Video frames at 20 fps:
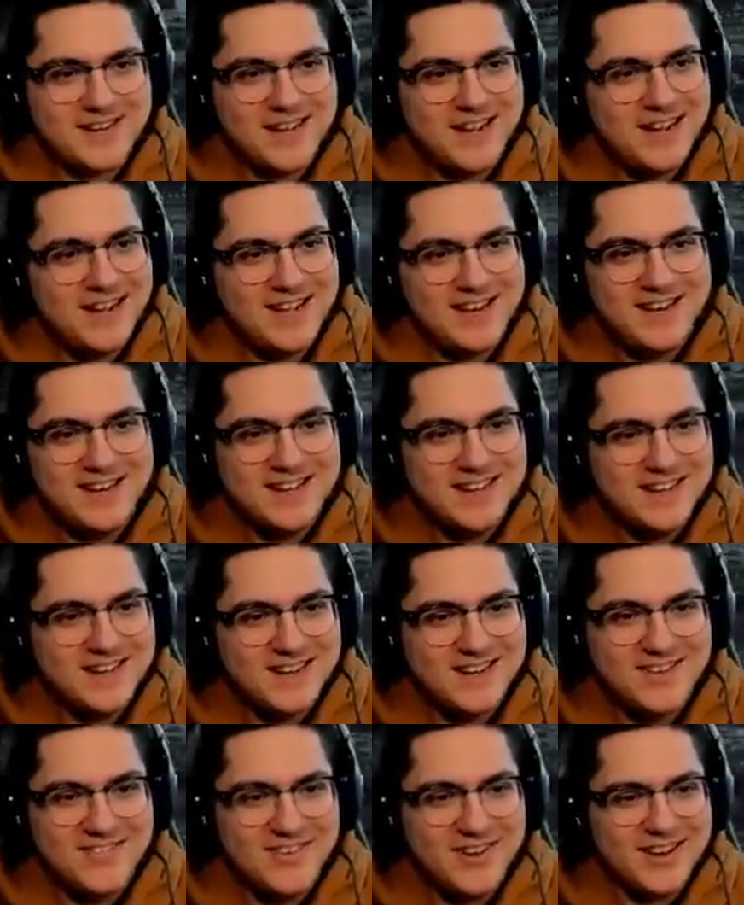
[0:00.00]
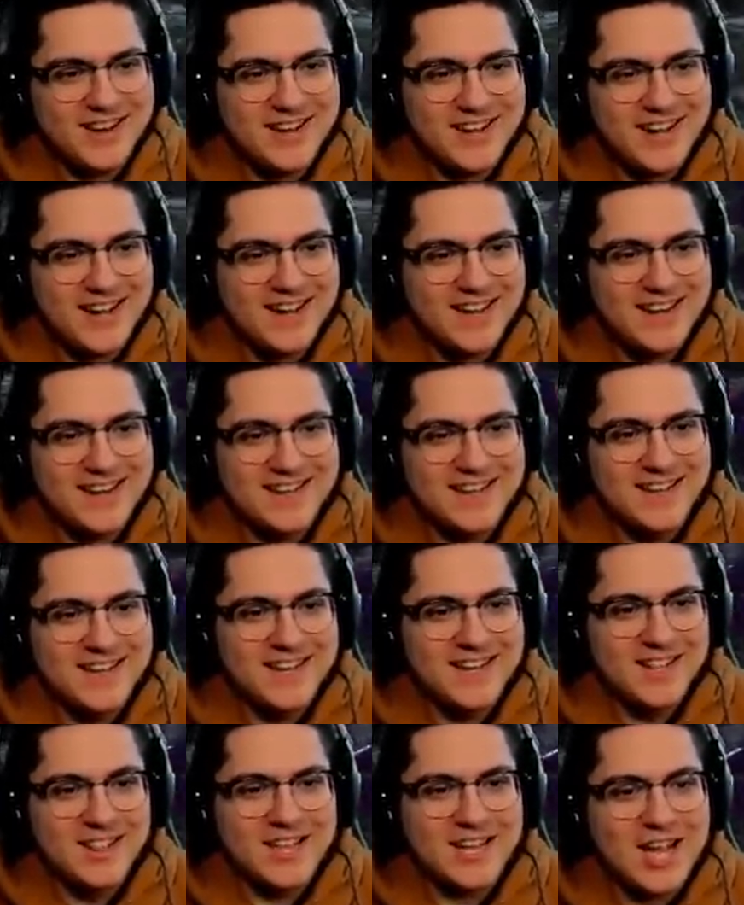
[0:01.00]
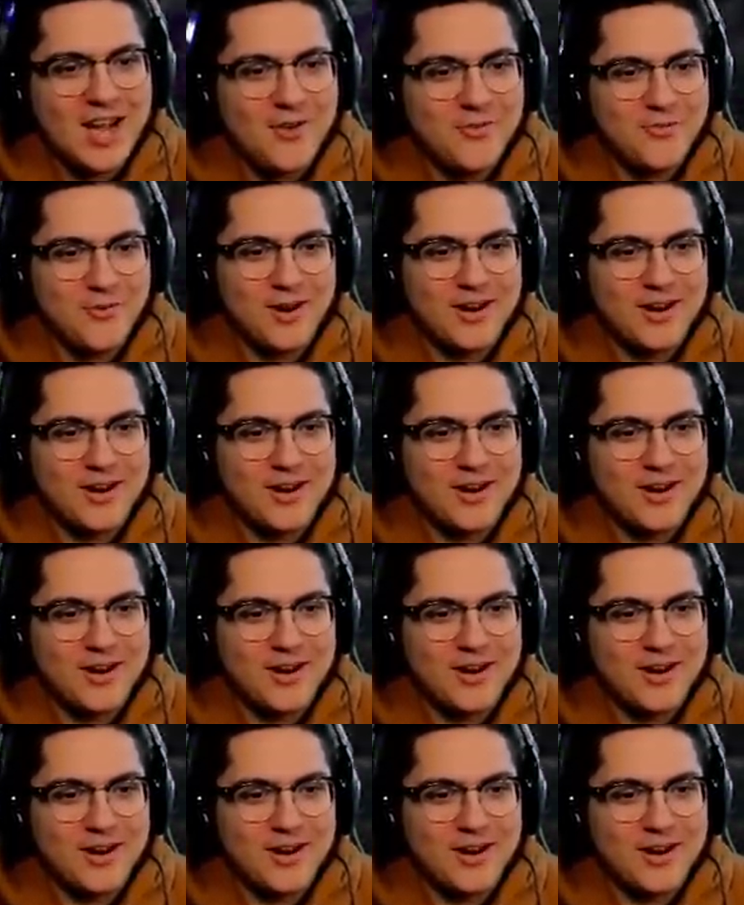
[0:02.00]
my god. Oh my god. Look how